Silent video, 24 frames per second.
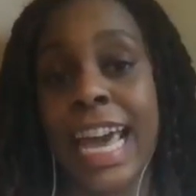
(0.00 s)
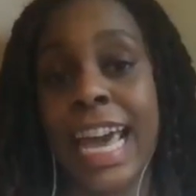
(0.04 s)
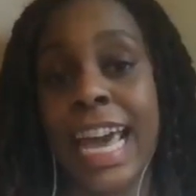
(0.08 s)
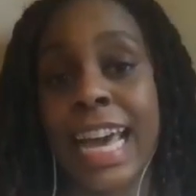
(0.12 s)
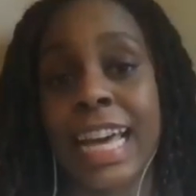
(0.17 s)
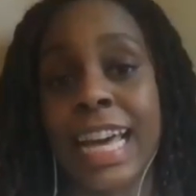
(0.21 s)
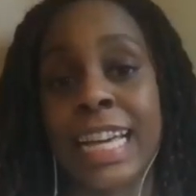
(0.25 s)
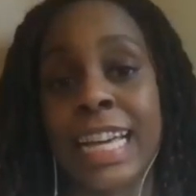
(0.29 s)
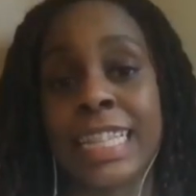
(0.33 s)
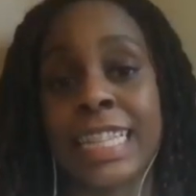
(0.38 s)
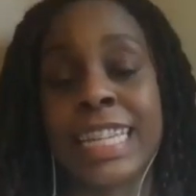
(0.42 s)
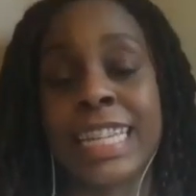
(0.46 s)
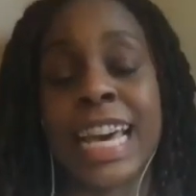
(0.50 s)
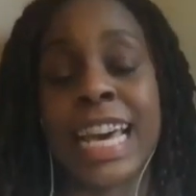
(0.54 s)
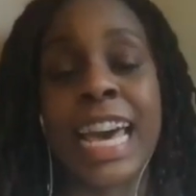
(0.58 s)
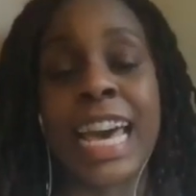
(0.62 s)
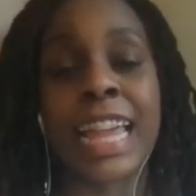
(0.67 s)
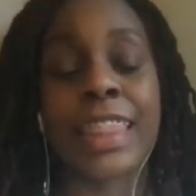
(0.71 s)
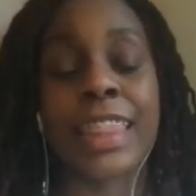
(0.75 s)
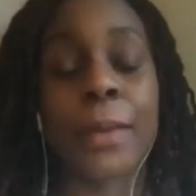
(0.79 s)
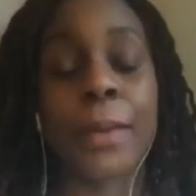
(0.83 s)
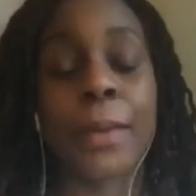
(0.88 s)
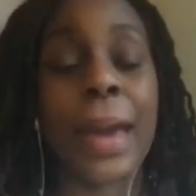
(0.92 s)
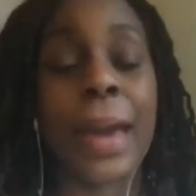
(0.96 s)
And
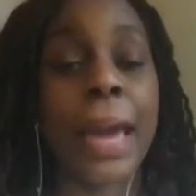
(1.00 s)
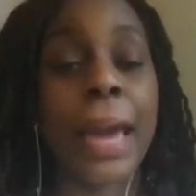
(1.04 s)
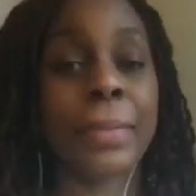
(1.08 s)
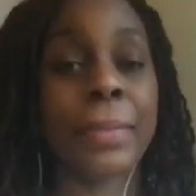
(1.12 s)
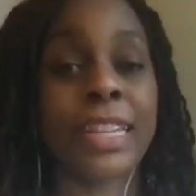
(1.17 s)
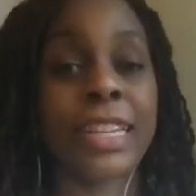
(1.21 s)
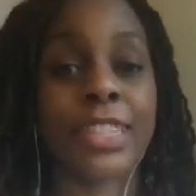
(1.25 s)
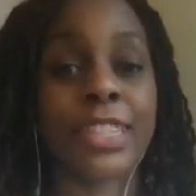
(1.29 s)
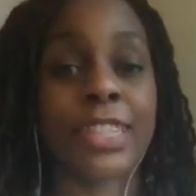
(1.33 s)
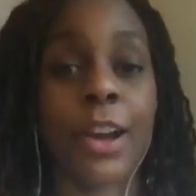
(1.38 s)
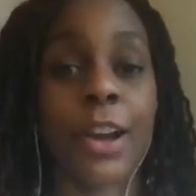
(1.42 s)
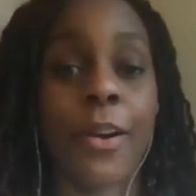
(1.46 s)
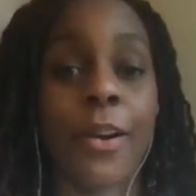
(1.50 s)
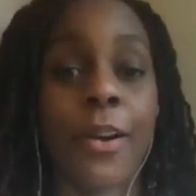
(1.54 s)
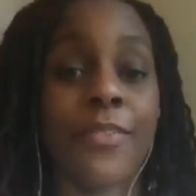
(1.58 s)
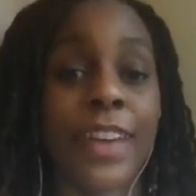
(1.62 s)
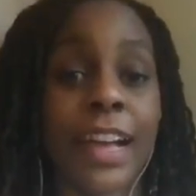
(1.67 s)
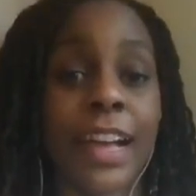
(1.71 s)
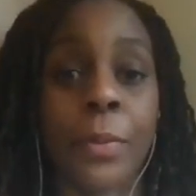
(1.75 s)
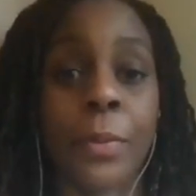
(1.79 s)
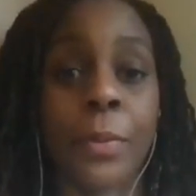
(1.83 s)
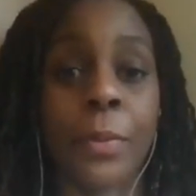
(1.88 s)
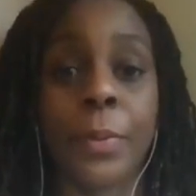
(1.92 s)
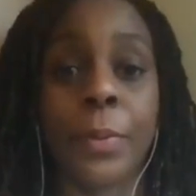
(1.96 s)
the payments are
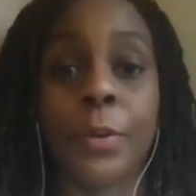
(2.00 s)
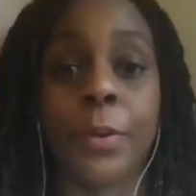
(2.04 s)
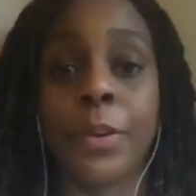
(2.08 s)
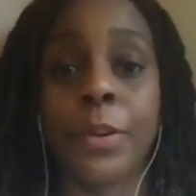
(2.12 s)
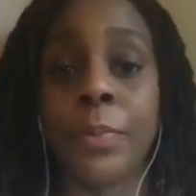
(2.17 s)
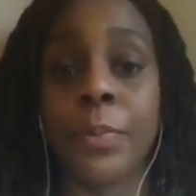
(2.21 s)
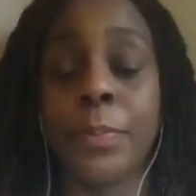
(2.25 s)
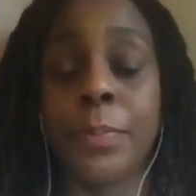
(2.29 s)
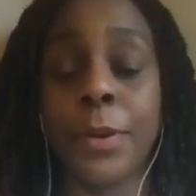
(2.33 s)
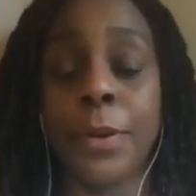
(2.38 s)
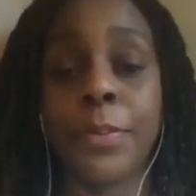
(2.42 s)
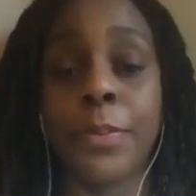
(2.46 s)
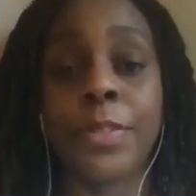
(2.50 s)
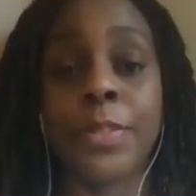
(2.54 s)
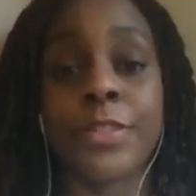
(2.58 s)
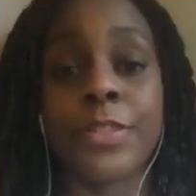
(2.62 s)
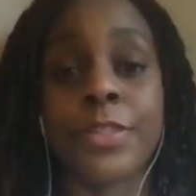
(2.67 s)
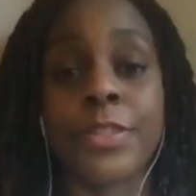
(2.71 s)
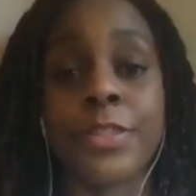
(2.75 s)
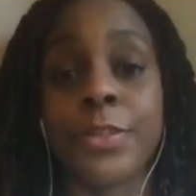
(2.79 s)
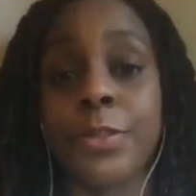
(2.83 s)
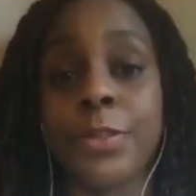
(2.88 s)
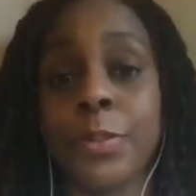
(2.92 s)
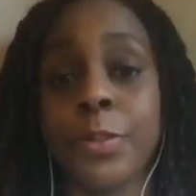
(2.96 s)
available both
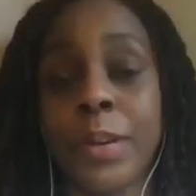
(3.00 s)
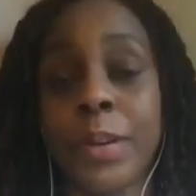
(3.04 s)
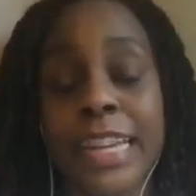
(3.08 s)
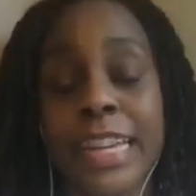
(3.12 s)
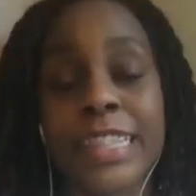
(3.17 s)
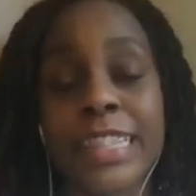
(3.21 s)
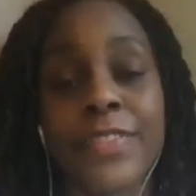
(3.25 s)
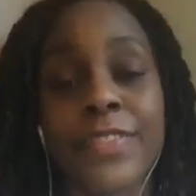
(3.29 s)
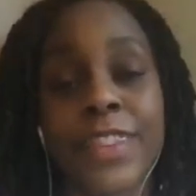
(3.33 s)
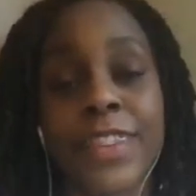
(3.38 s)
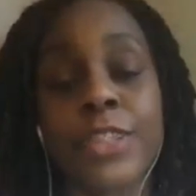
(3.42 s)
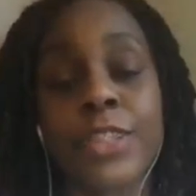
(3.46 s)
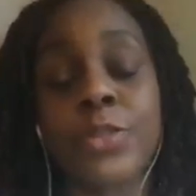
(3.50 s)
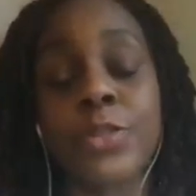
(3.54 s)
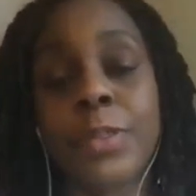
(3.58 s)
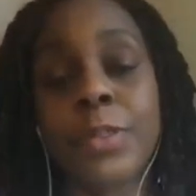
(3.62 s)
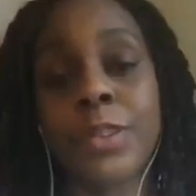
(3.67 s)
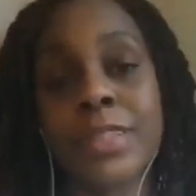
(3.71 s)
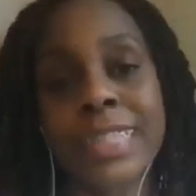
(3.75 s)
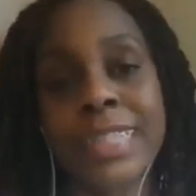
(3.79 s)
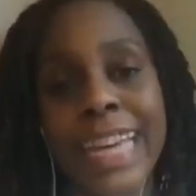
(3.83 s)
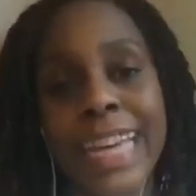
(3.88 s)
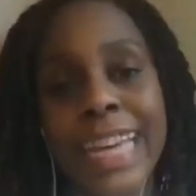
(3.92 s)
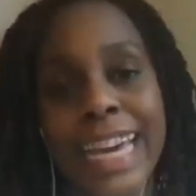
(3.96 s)
to
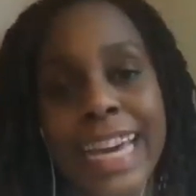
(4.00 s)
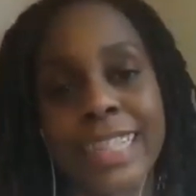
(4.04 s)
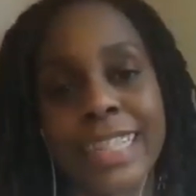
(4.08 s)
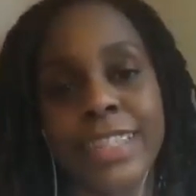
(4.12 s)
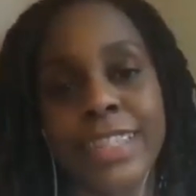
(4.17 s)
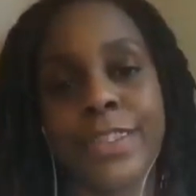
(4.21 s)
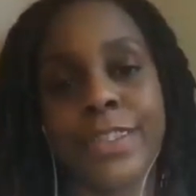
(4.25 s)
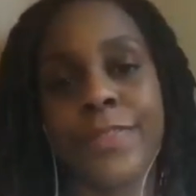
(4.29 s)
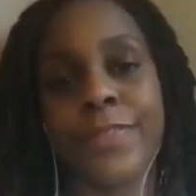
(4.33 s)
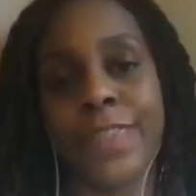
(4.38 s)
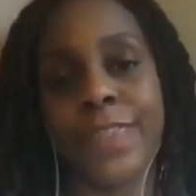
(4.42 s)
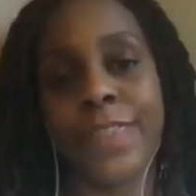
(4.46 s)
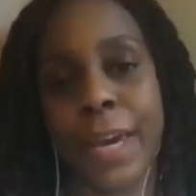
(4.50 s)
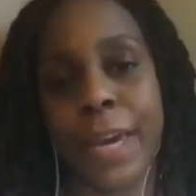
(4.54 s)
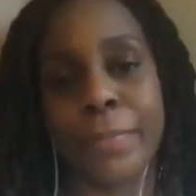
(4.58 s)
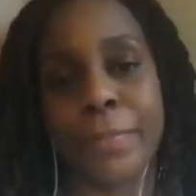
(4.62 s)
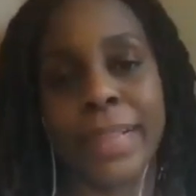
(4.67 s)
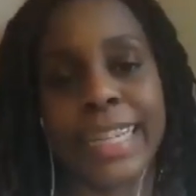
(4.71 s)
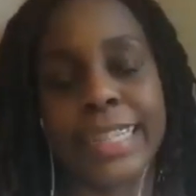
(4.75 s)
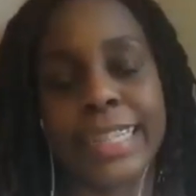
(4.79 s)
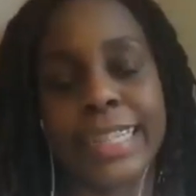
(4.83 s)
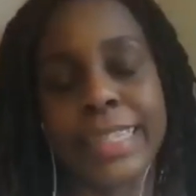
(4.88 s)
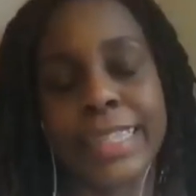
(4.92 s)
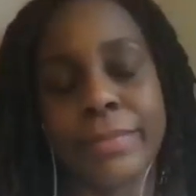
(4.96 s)
individuals and to
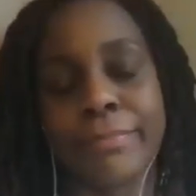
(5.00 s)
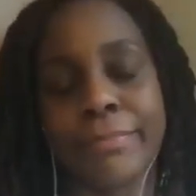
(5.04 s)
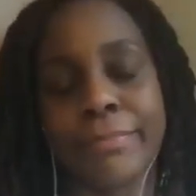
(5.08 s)
families.